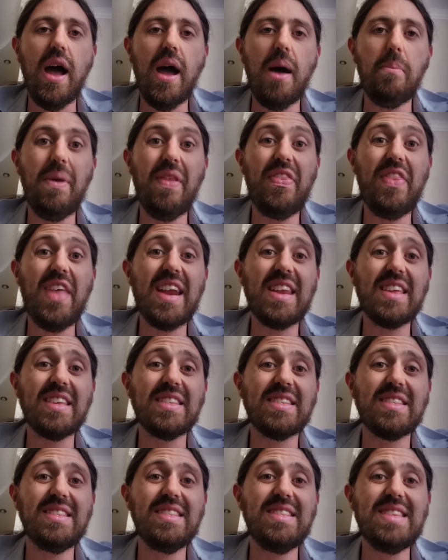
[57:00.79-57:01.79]
But that
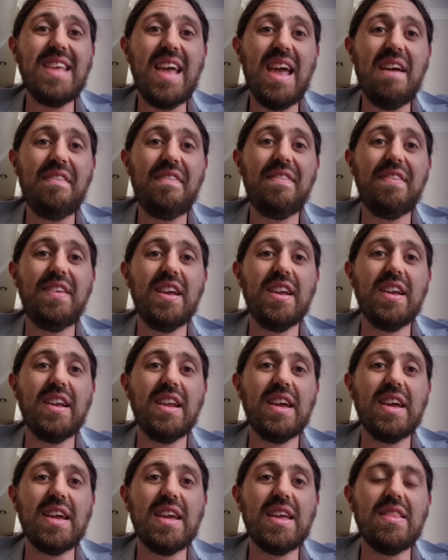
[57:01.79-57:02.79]
is
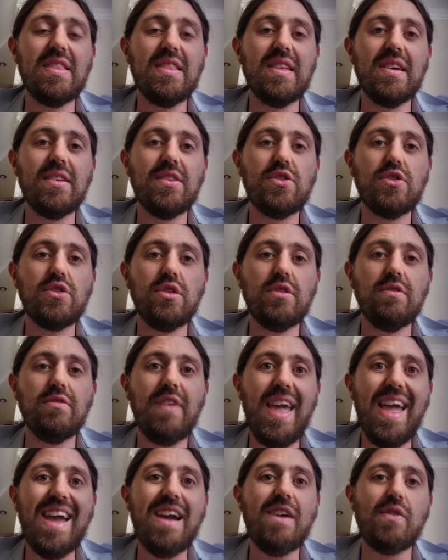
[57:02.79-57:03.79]
definitely the sort of
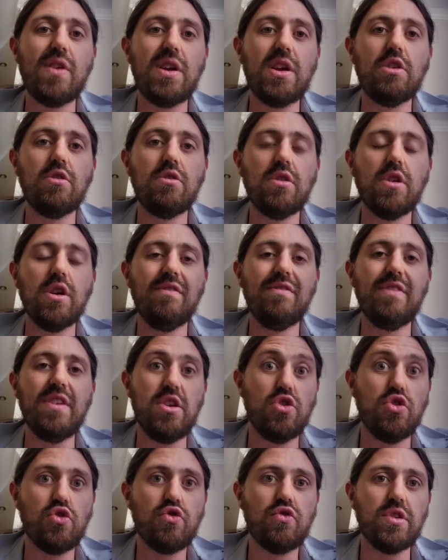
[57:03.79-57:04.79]
area of
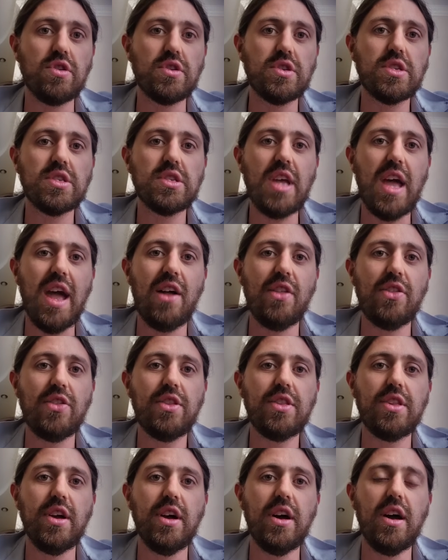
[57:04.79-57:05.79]
interest
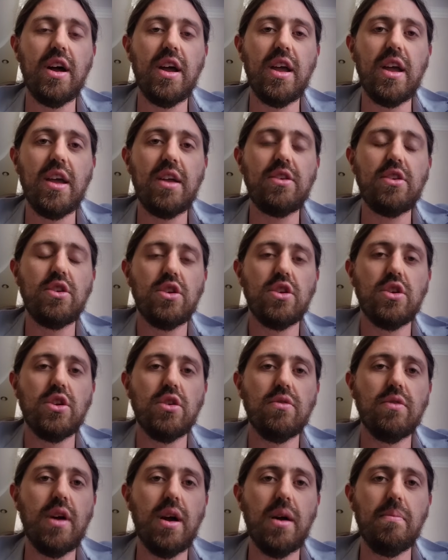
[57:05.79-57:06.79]
outside, you
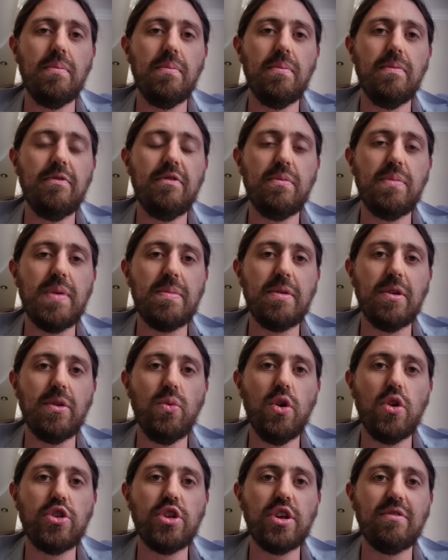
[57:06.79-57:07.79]
know, for
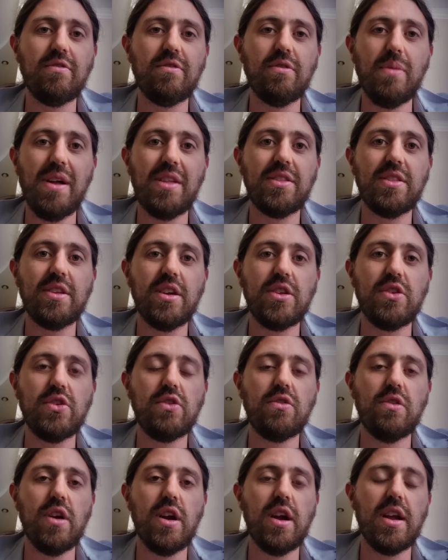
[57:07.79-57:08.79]
people watching from outside
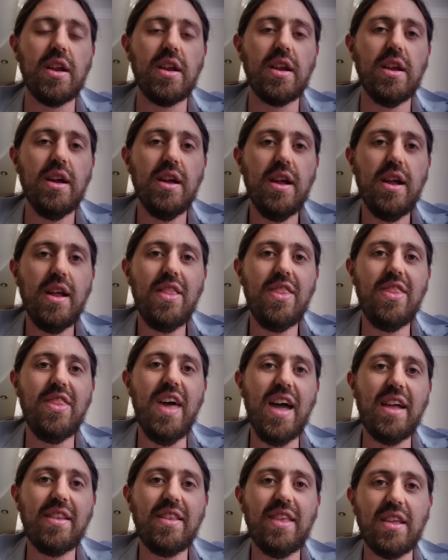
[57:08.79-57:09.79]
Ukraine,
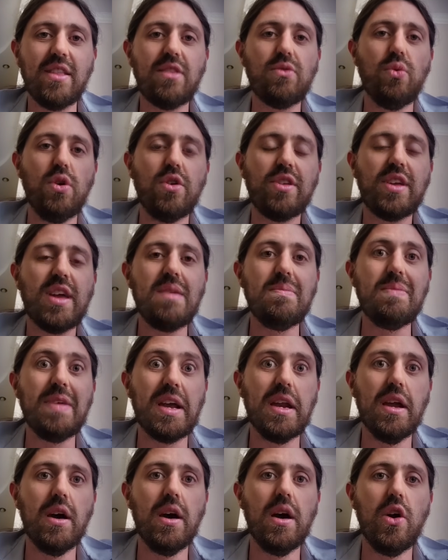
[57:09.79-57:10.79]
that's worth keeping
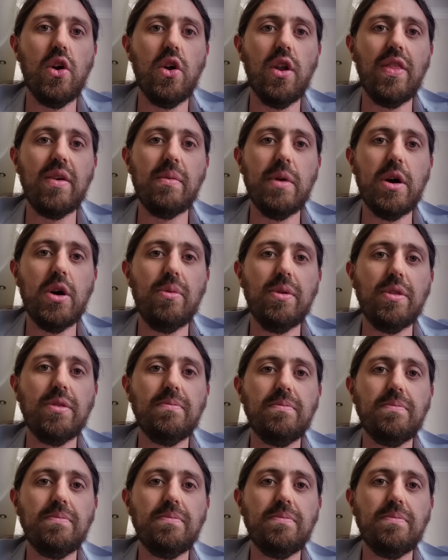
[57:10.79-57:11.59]
an eye on at the moment.